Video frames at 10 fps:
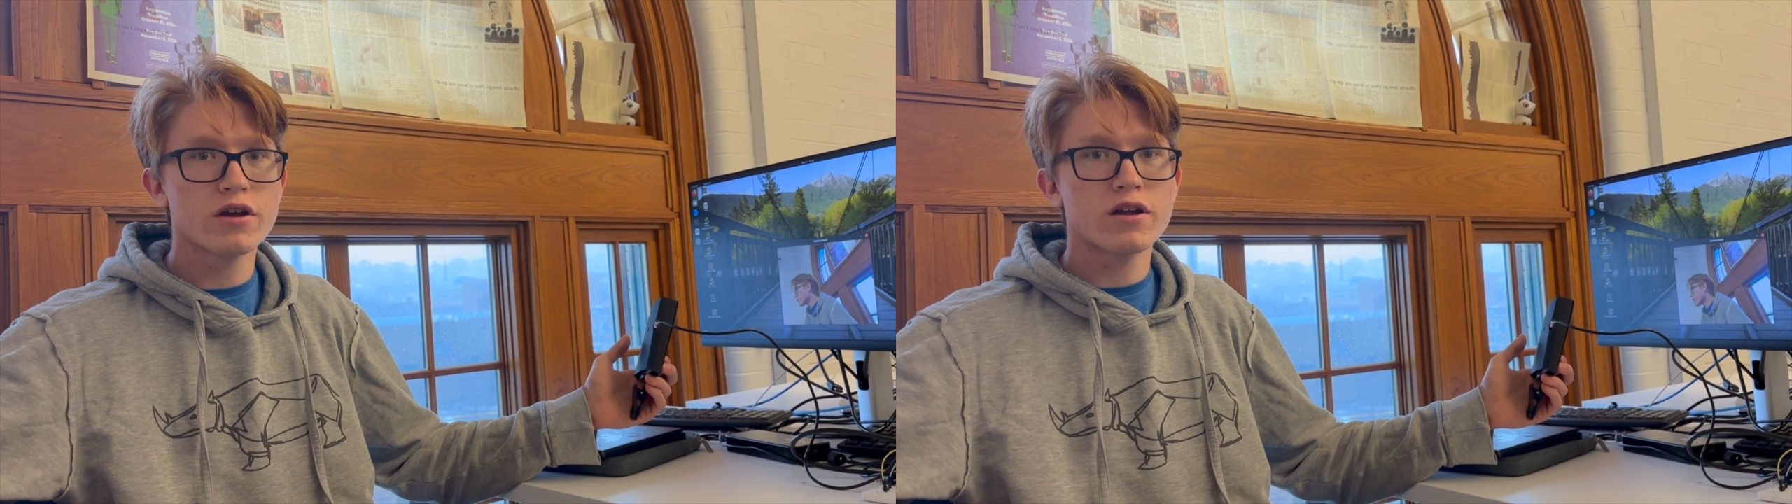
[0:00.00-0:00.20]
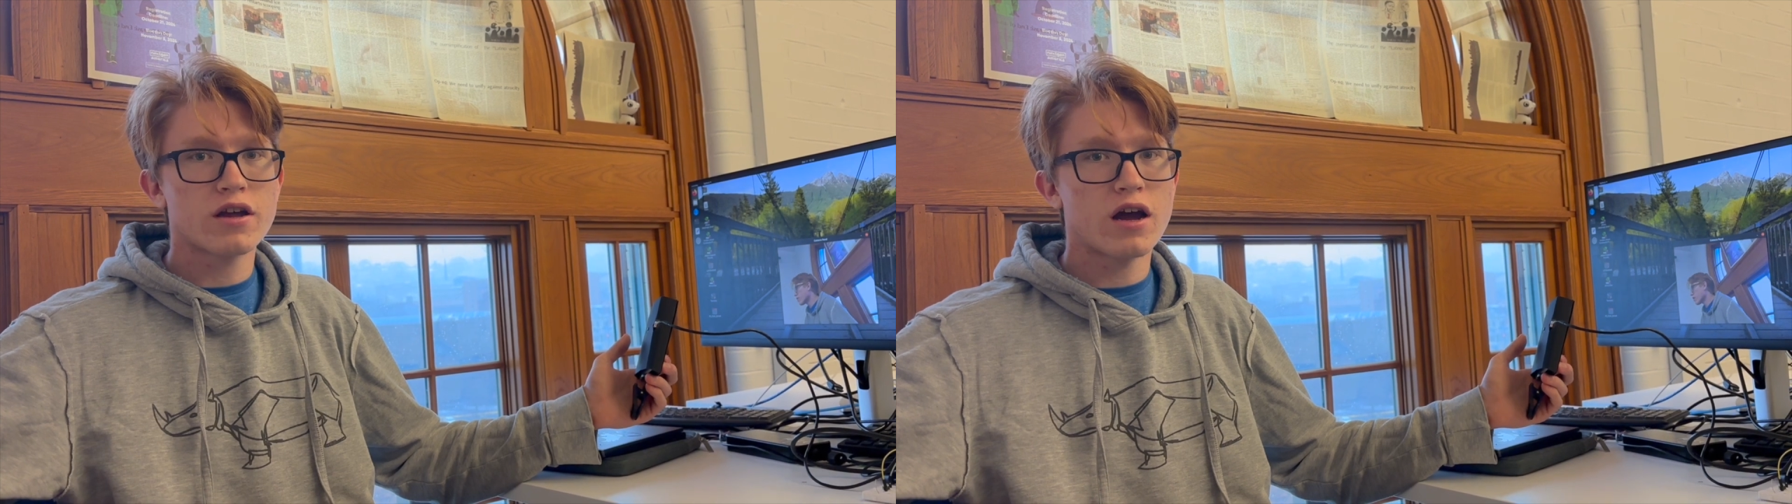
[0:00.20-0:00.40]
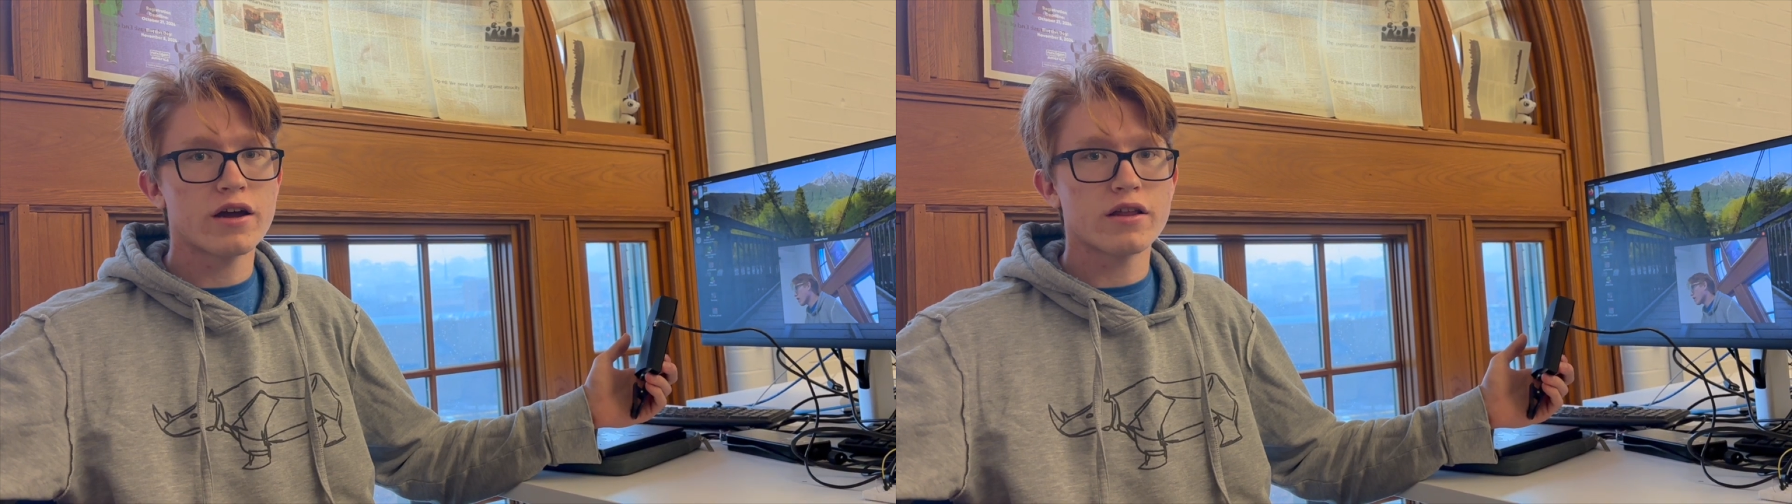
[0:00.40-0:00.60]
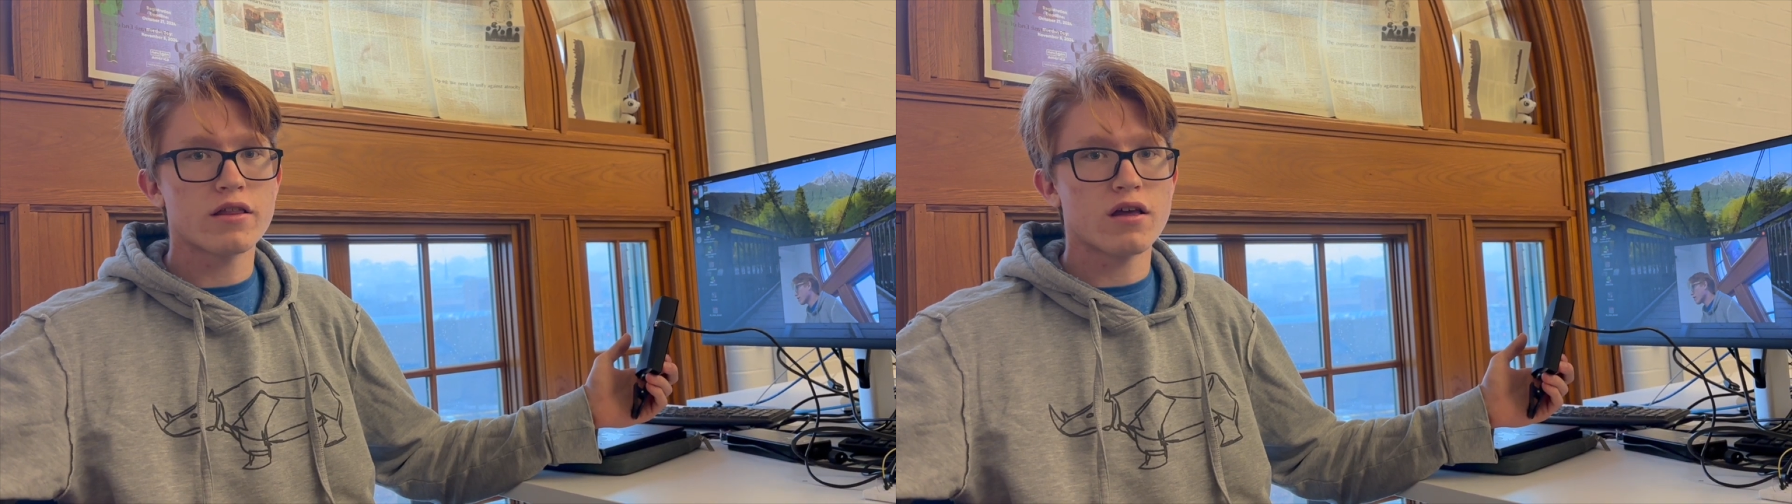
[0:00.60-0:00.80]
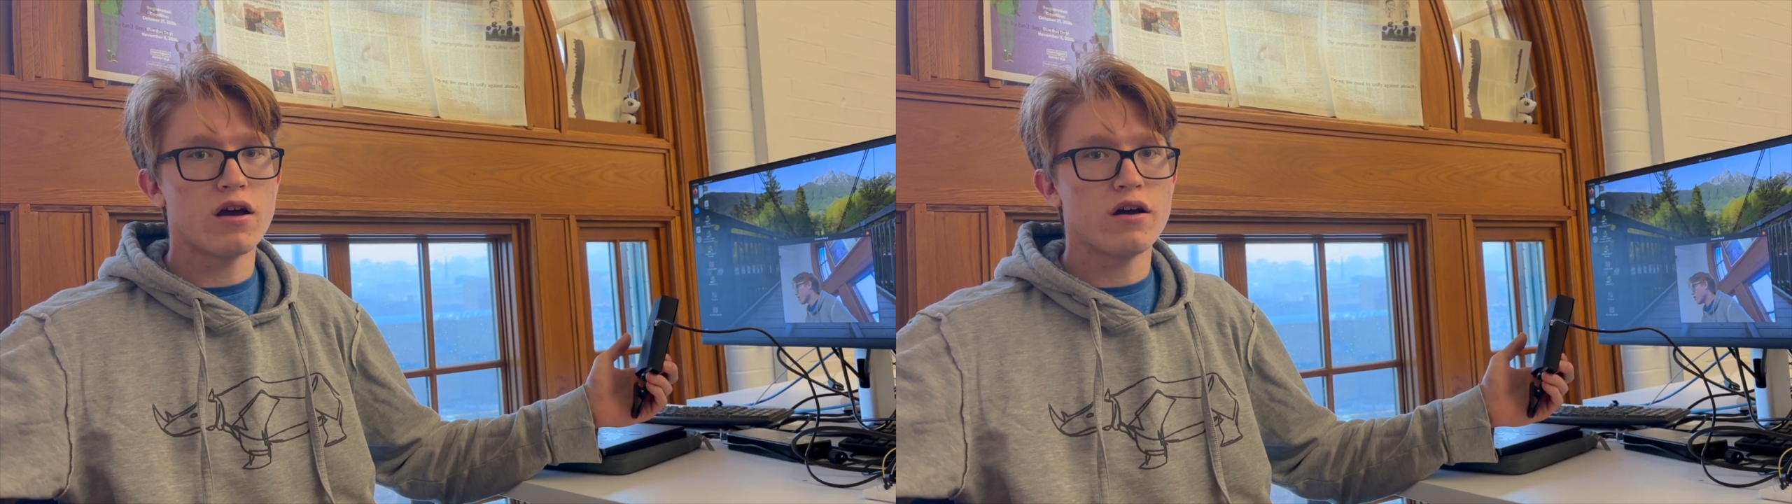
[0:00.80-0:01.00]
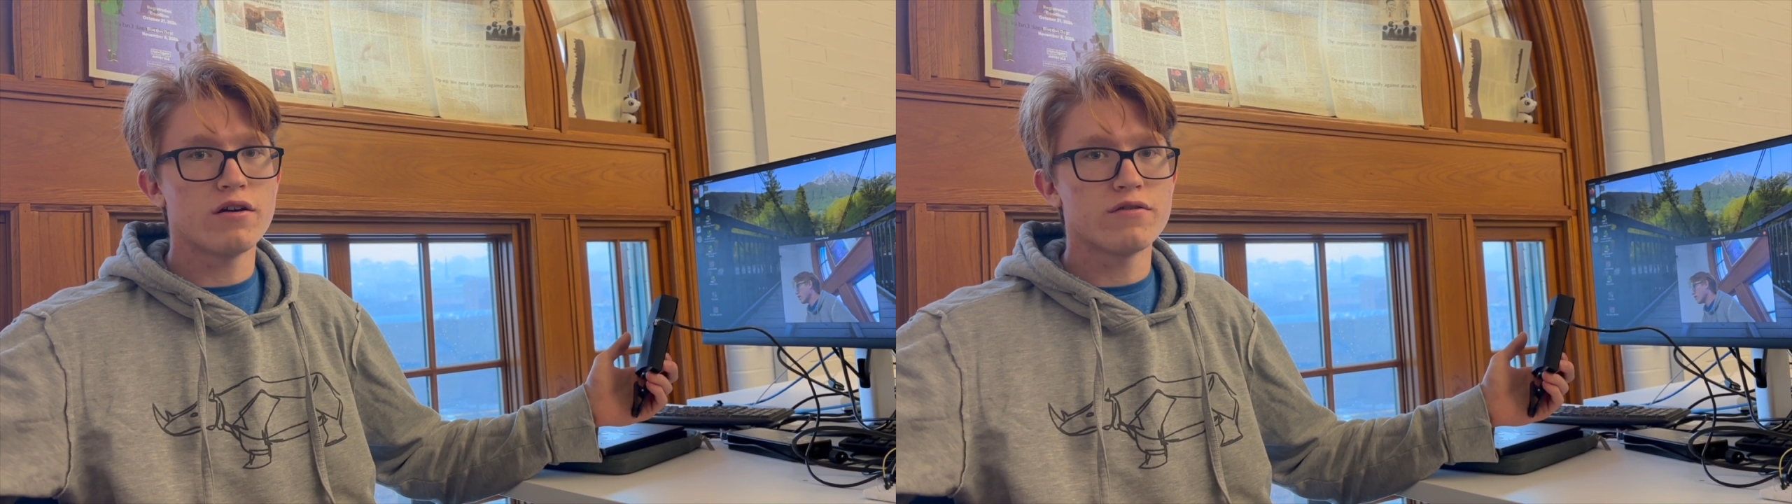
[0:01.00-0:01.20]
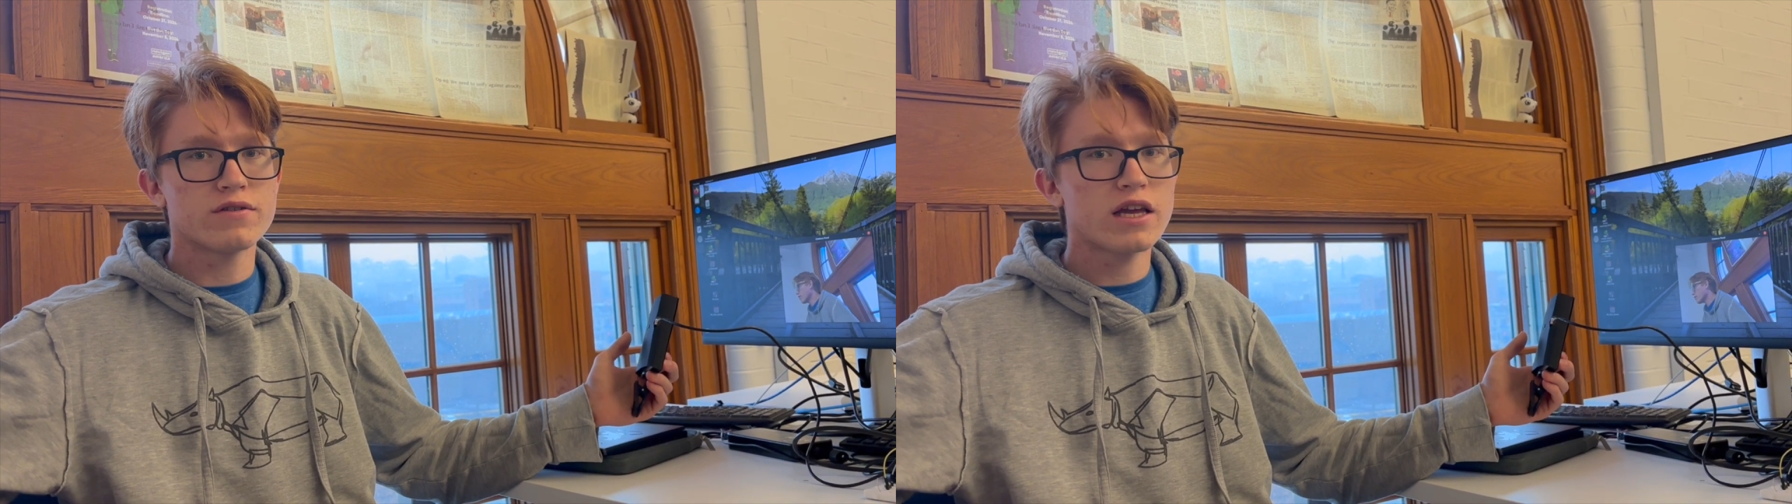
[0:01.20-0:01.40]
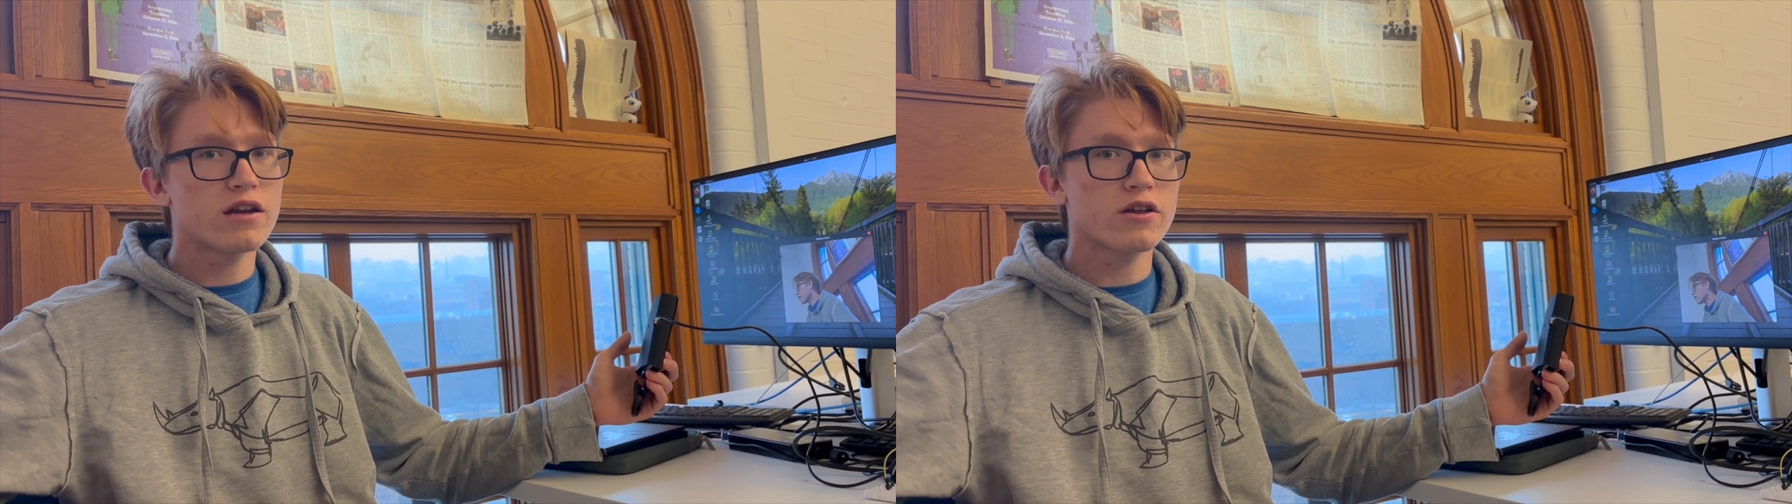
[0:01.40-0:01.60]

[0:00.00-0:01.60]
kinds of data